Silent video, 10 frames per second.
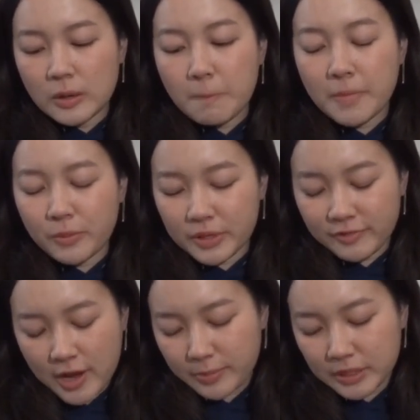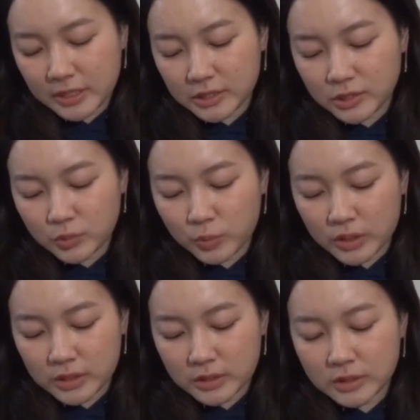moment of happiness
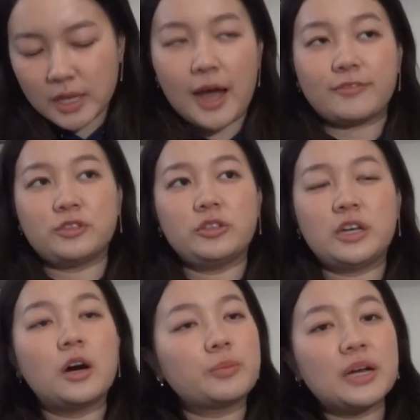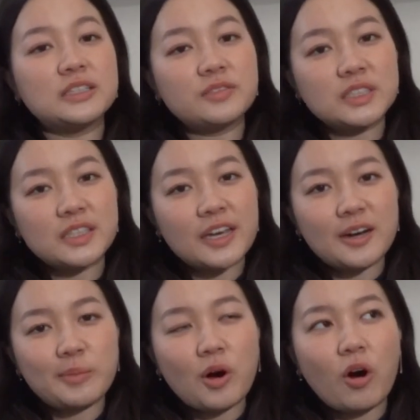was after the comprehensive
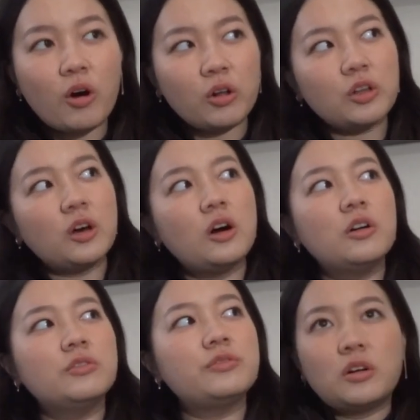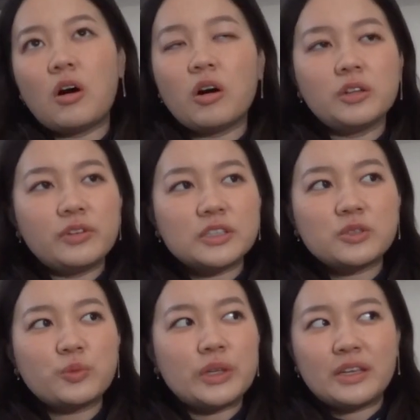exam. All of
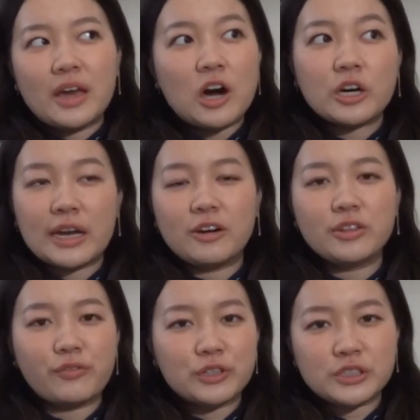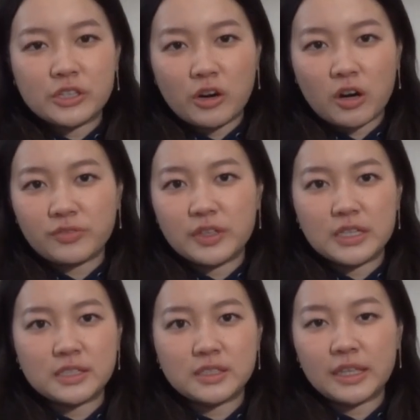us, we hung out in the first year
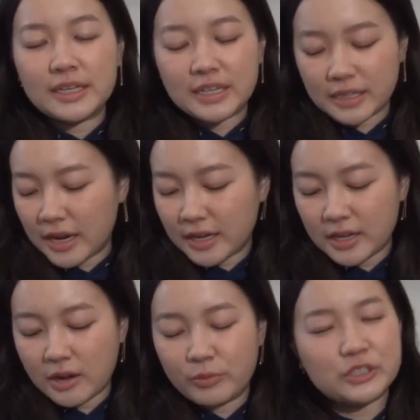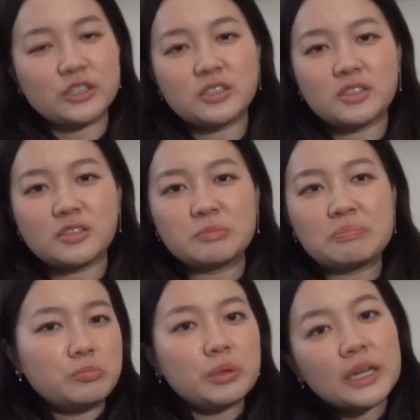office late at night and we just
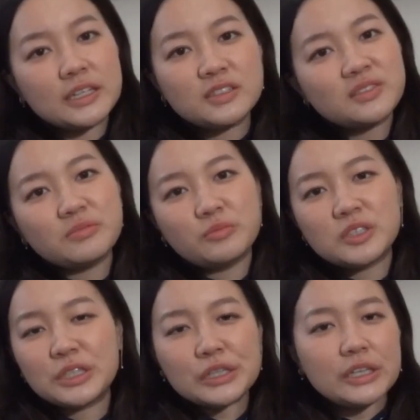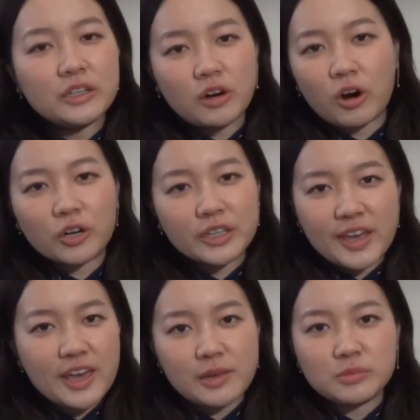played silly card
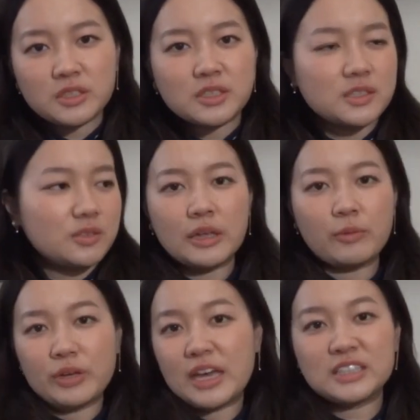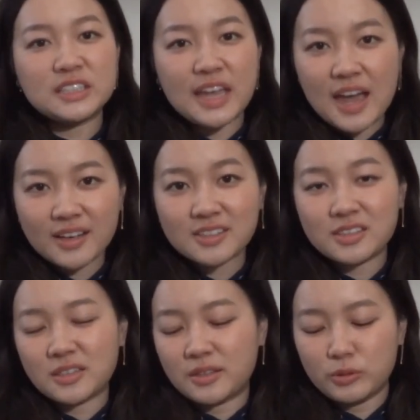games and we ate
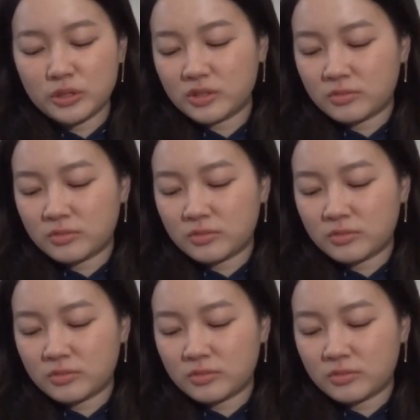snacks. It was